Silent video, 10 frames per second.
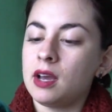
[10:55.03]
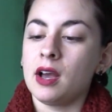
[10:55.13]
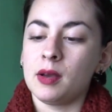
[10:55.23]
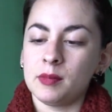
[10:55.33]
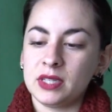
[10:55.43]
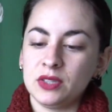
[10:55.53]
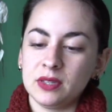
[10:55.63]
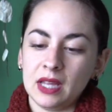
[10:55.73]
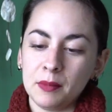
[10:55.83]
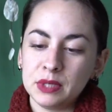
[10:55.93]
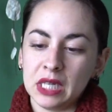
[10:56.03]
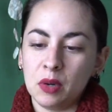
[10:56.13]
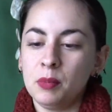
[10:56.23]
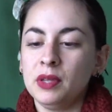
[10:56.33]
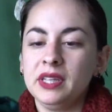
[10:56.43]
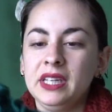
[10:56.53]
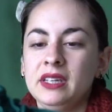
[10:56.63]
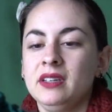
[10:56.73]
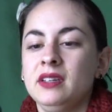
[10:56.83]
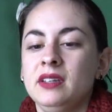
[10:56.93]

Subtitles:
As you can, I'm center pulling.